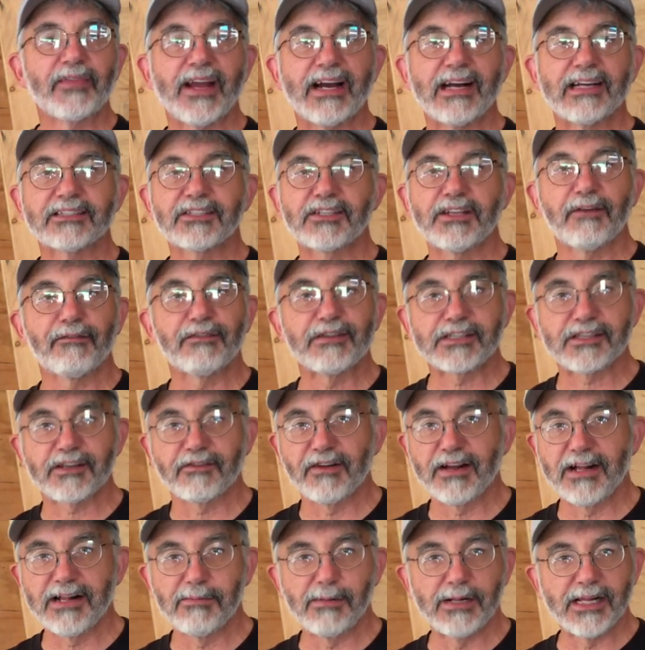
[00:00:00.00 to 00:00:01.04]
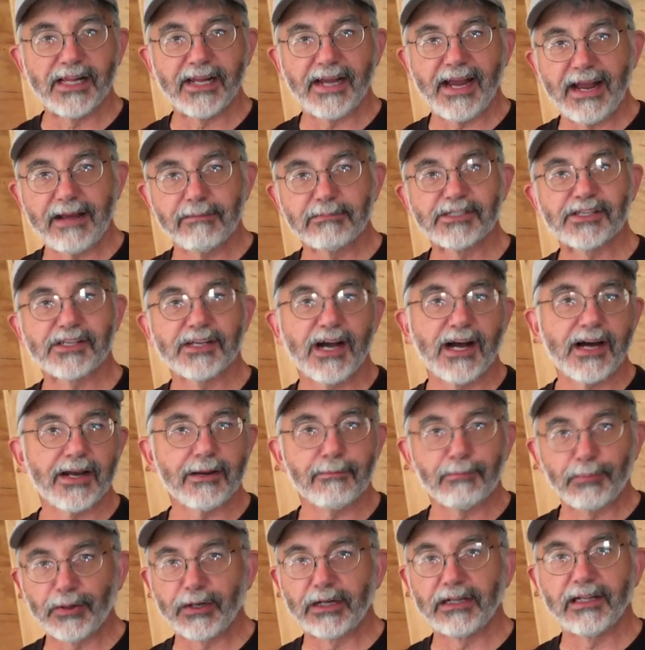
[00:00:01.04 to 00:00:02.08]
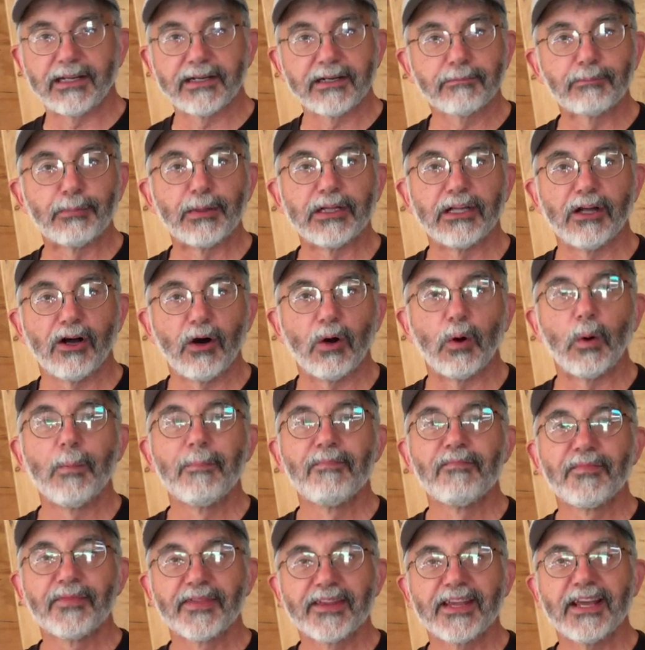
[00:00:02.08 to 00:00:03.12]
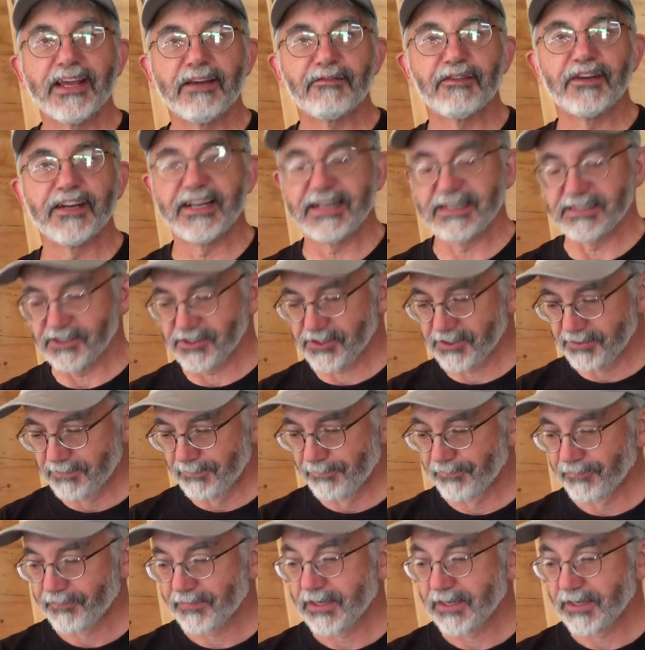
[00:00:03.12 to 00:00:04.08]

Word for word: I'll see if it's available on Amazon and put a link below if it is.